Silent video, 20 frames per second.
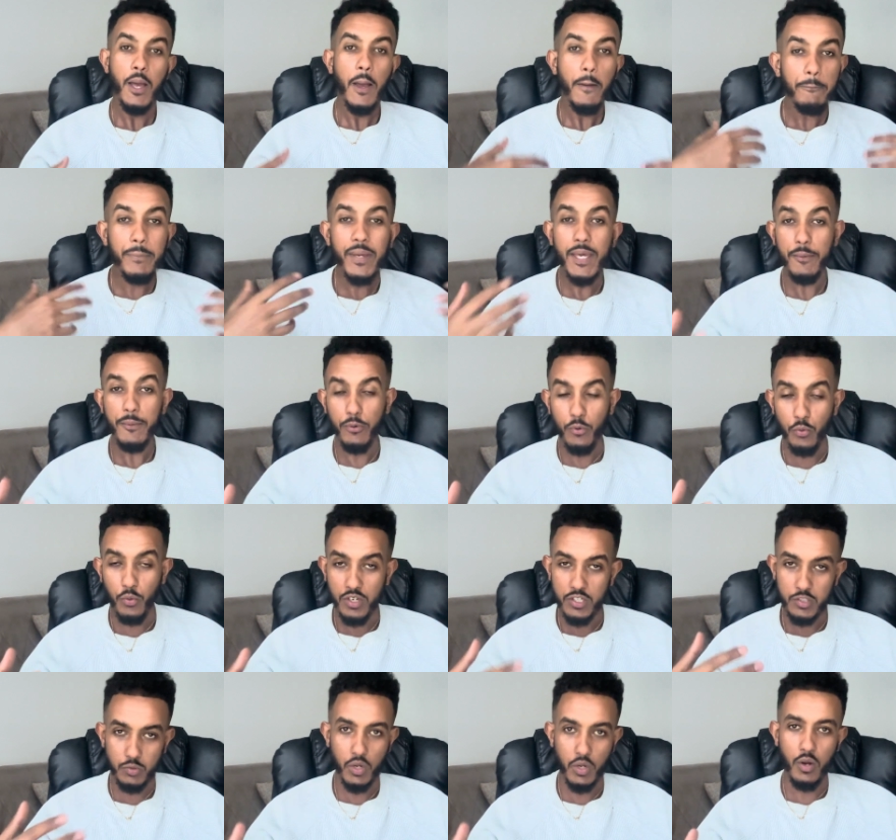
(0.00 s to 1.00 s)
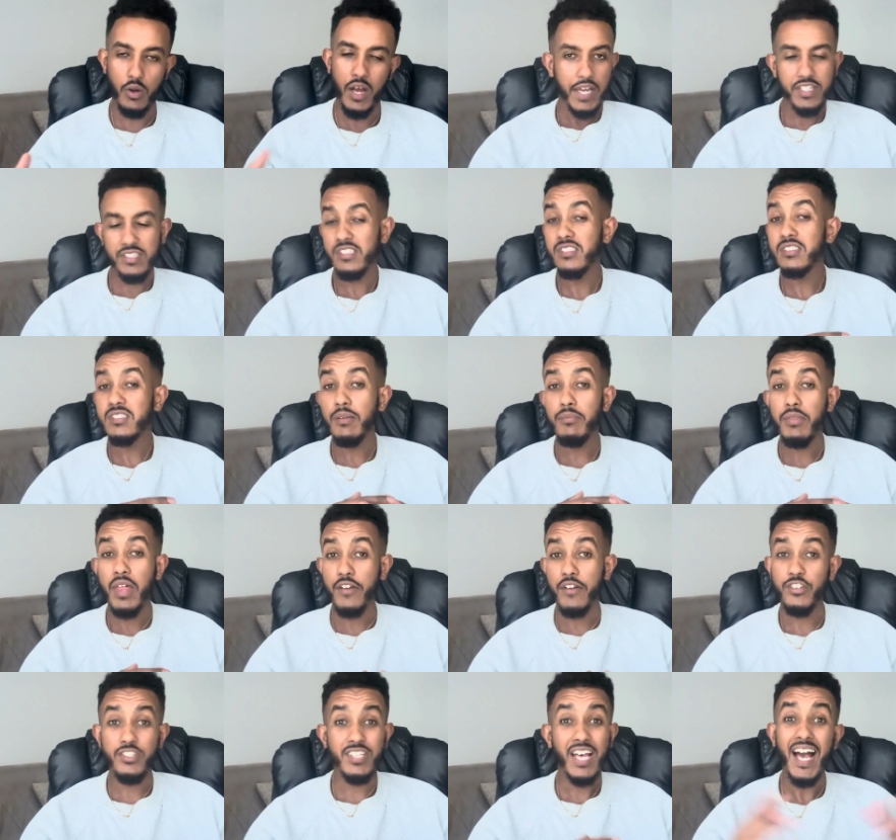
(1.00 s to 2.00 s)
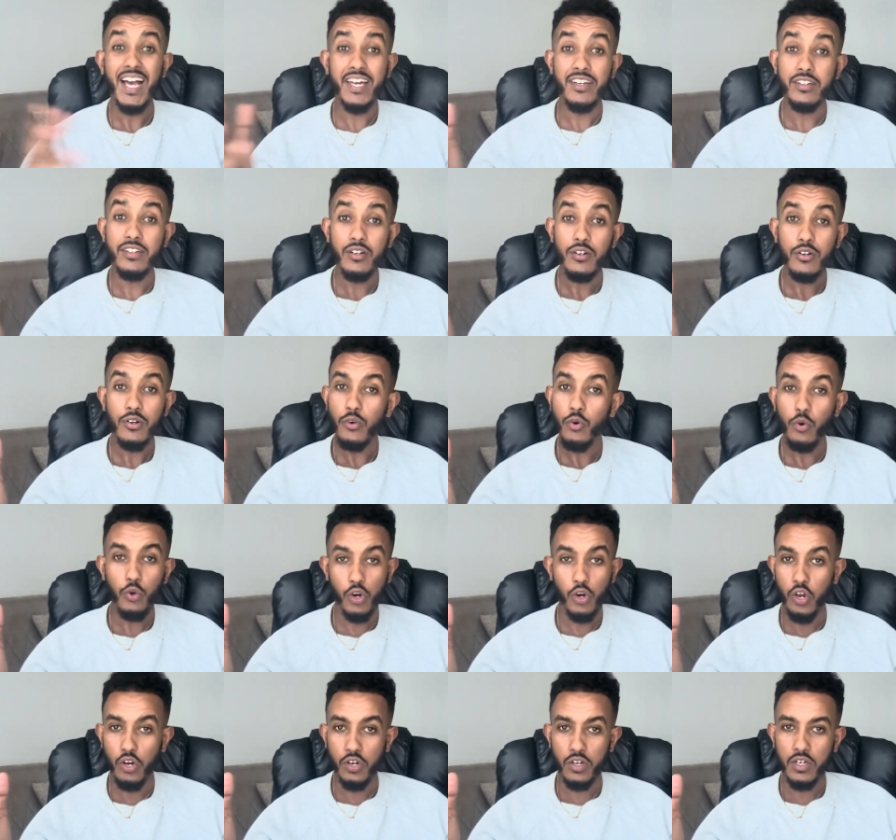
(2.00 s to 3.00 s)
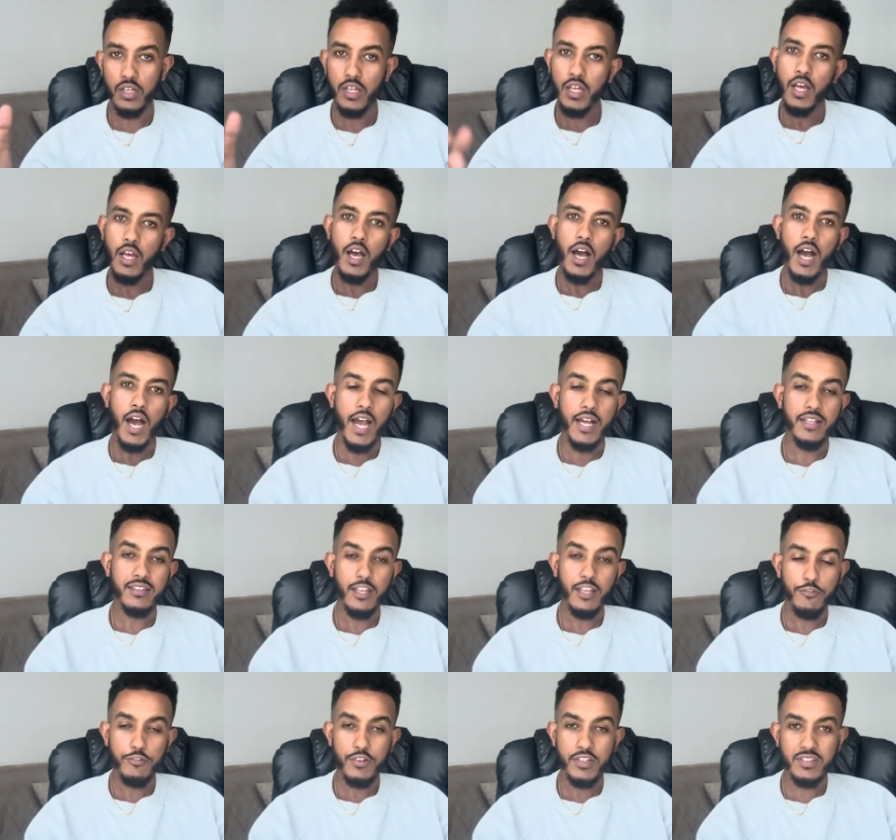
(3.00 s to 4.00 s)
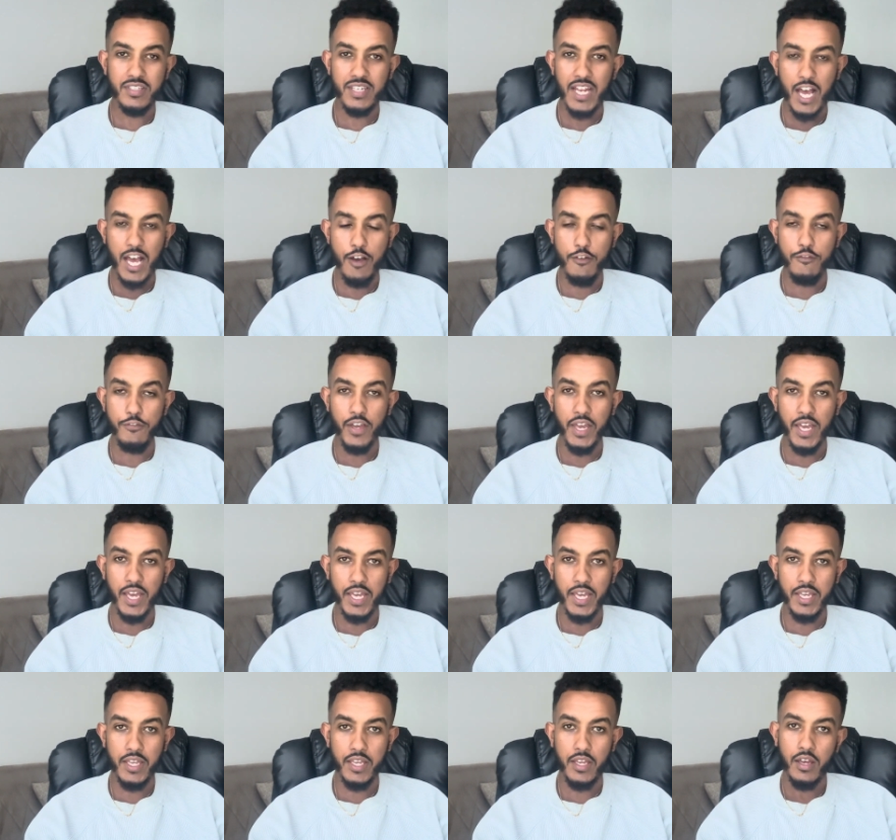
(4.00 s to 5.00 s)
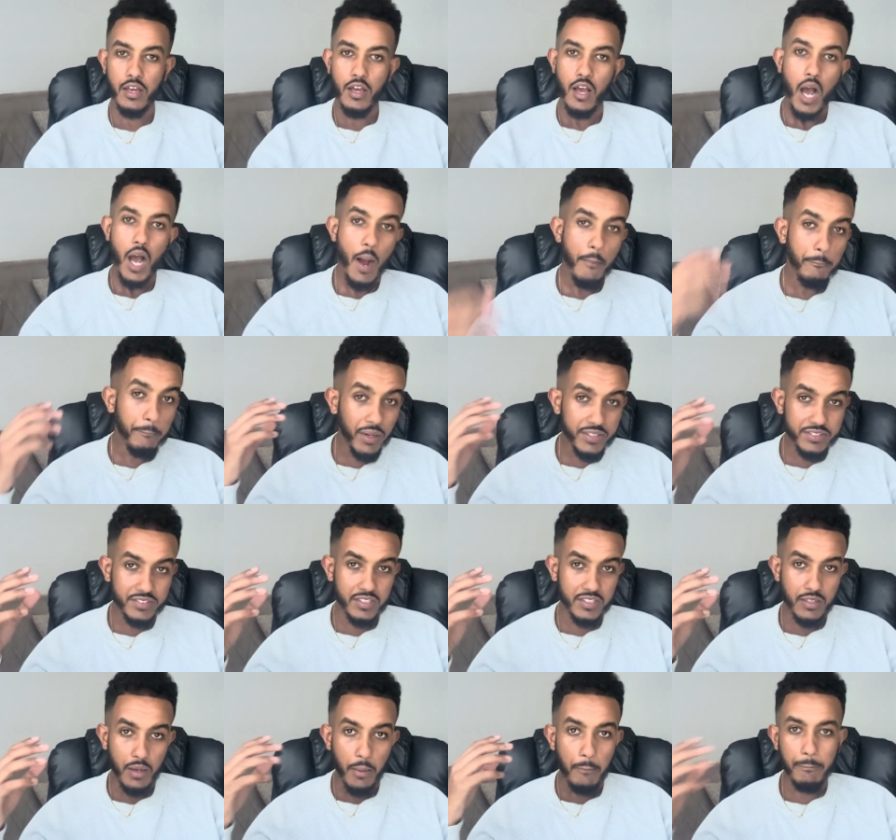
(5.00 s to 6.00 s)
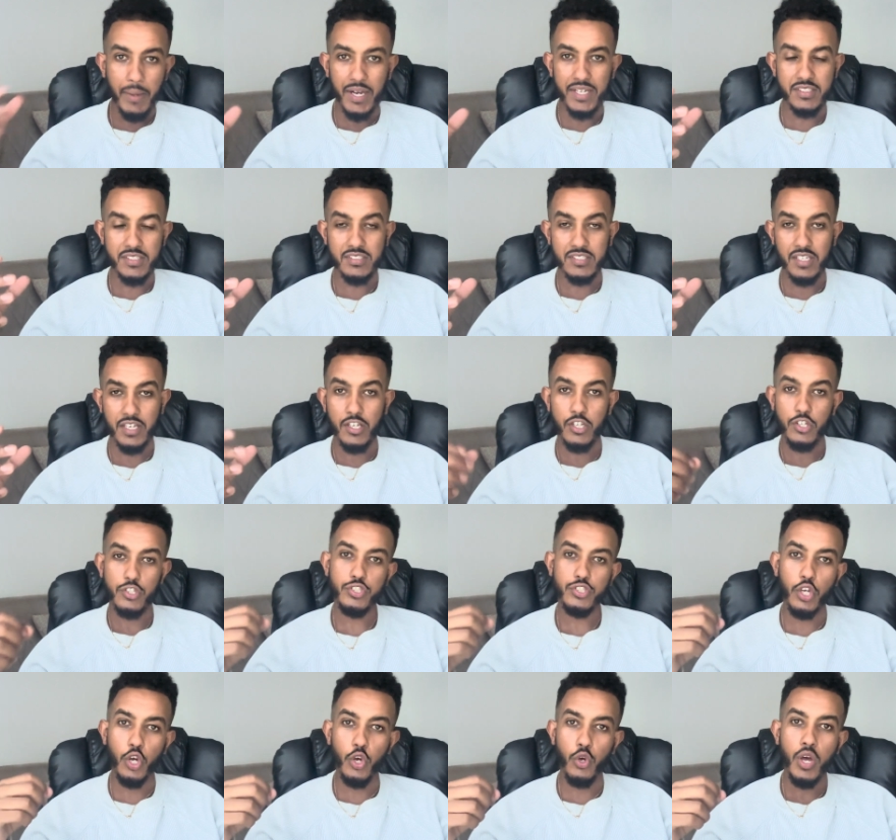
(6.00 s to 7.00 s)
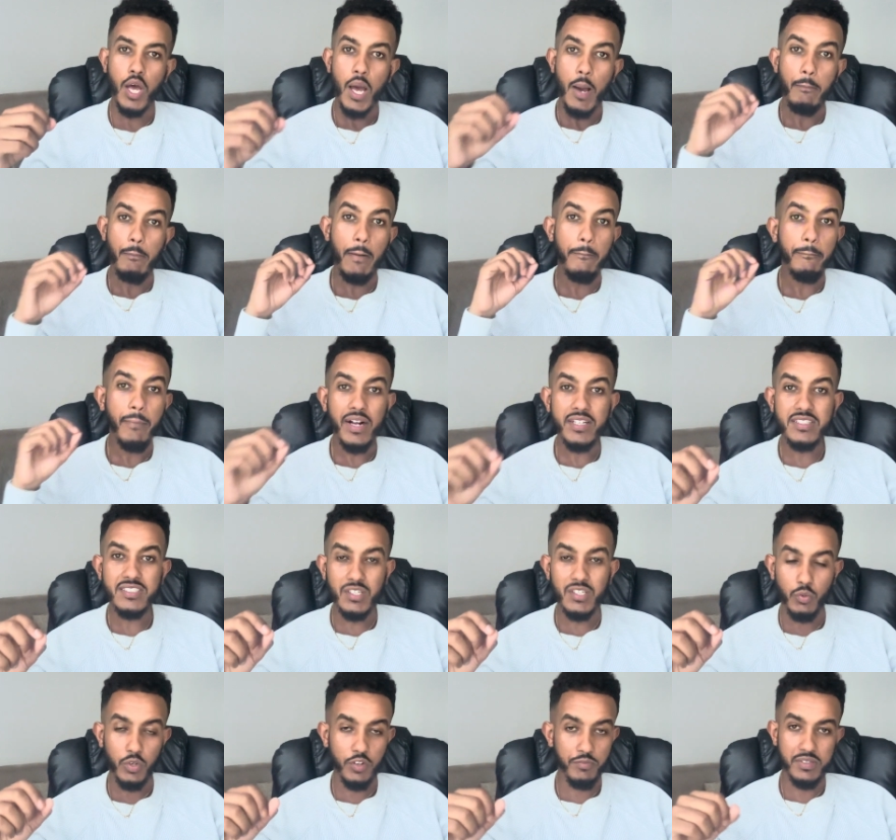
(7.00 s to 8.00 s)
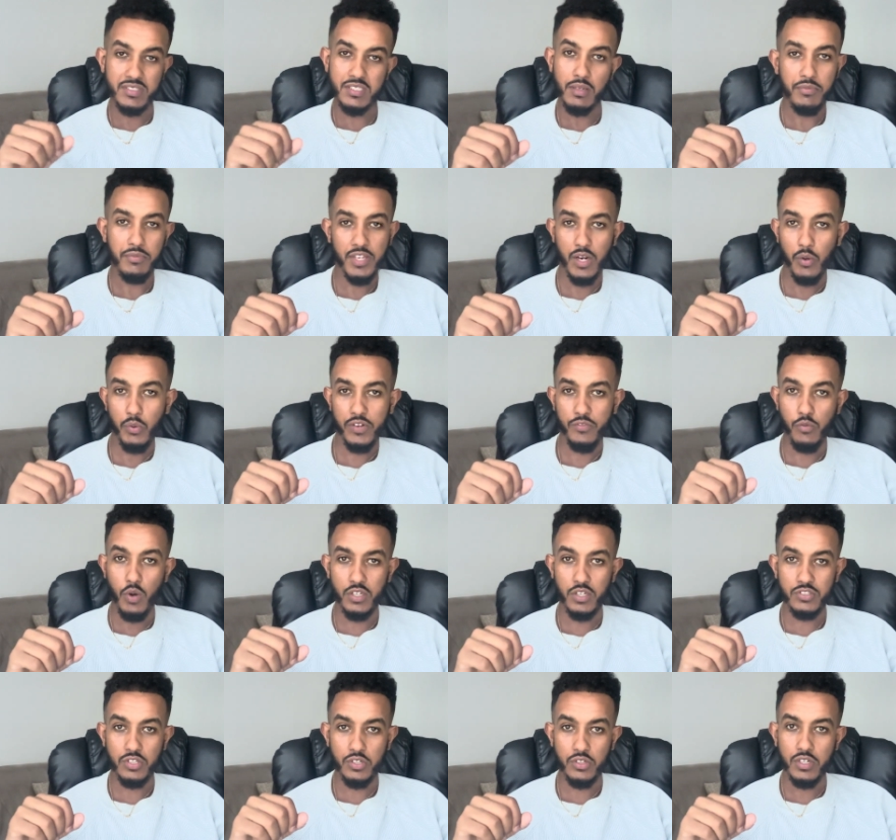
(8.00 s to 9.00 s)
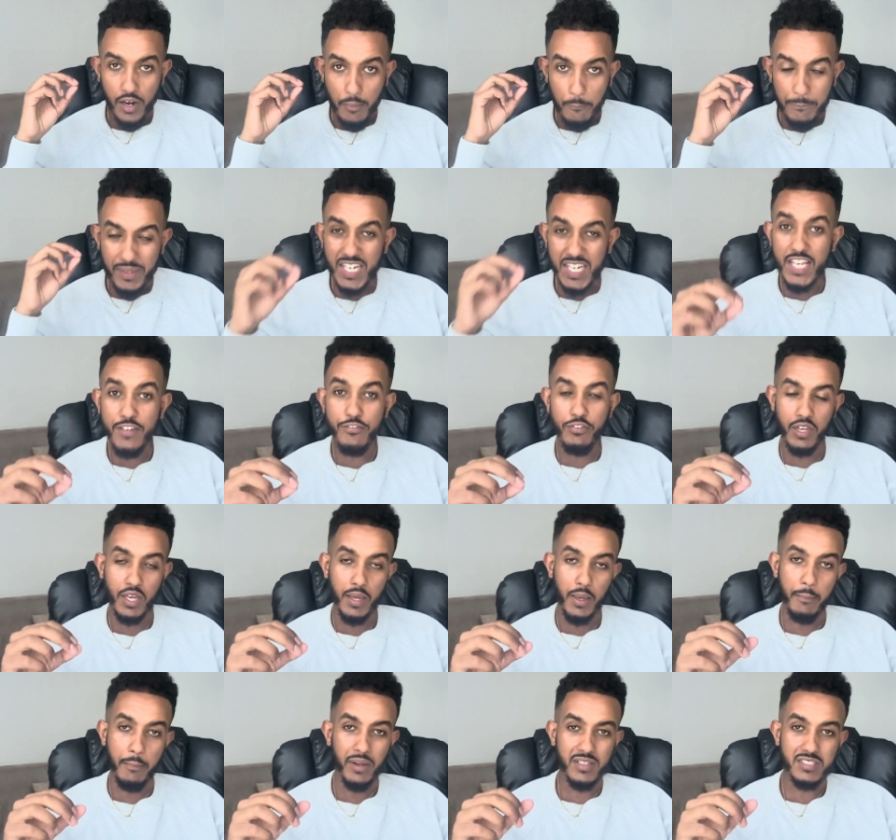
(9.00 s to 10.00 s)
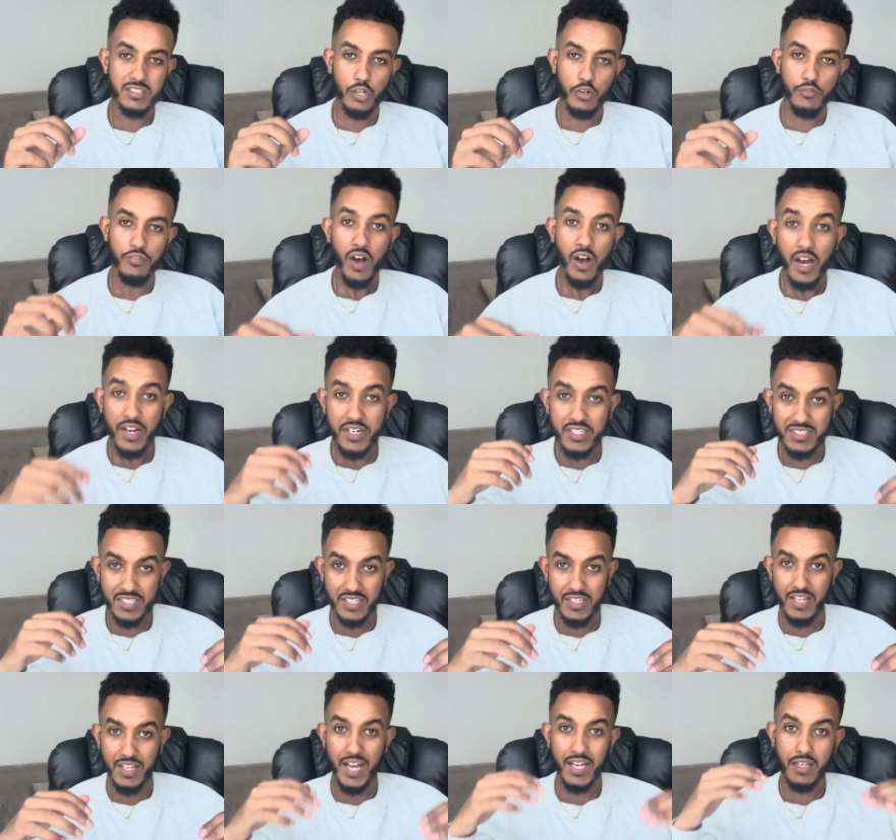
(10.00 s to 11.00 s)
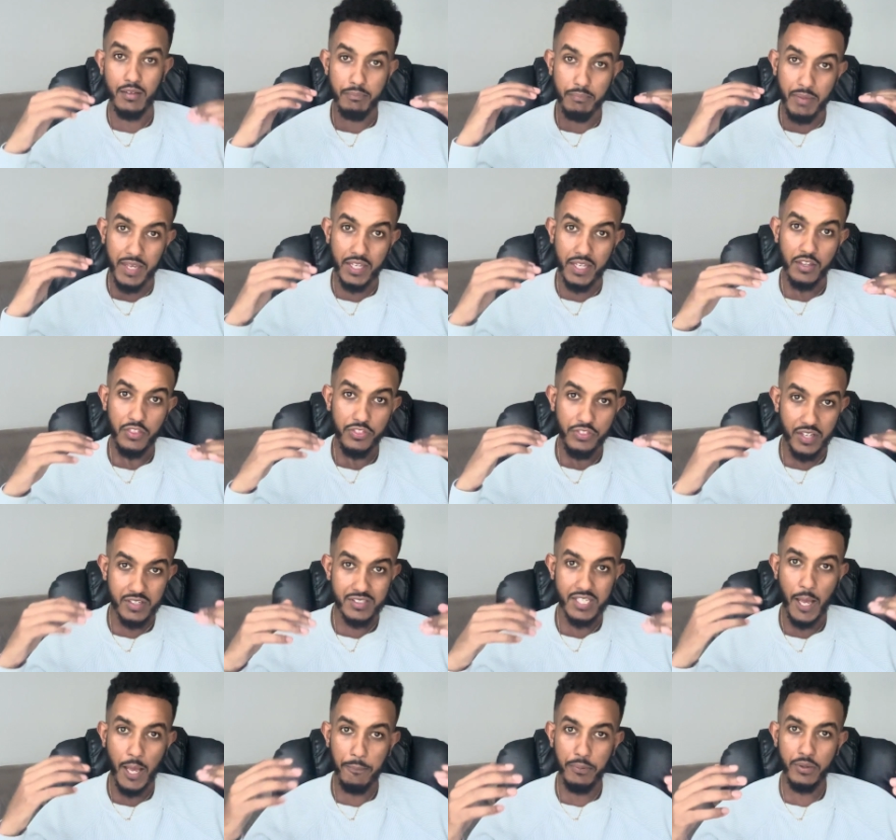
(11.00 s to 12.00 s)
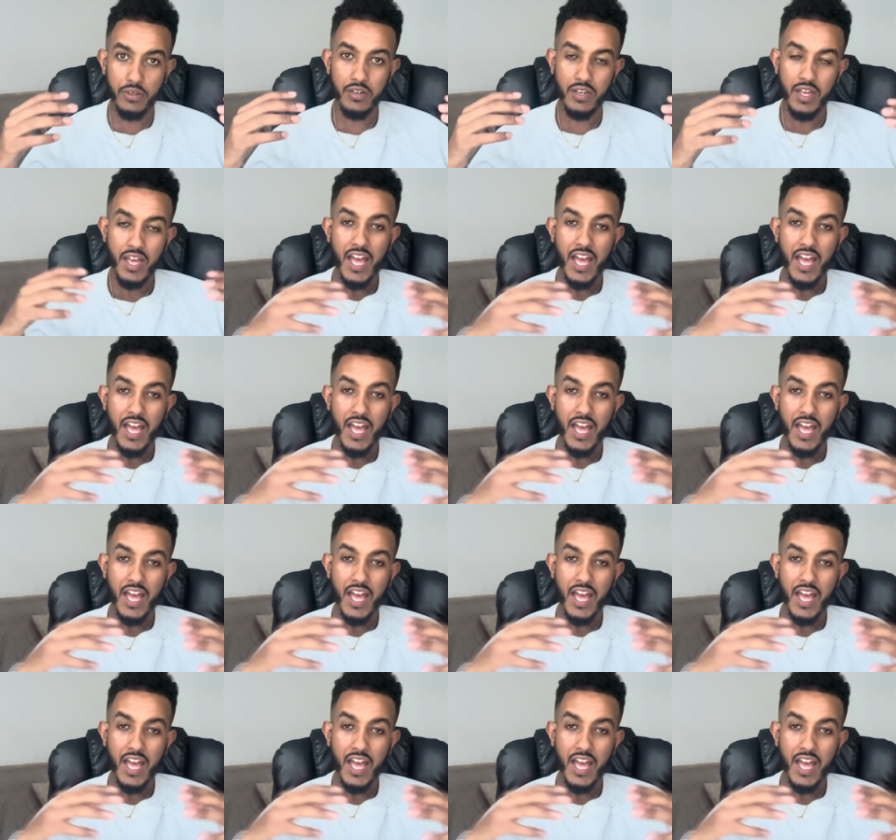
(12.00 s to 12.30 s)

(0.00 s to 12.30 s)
people as well. This isn't something that I've just had all along. I definitely didn't have a abundant mindset. So my mindset would have been something I would have worked on. Believing in myself, understanding that I can make things happen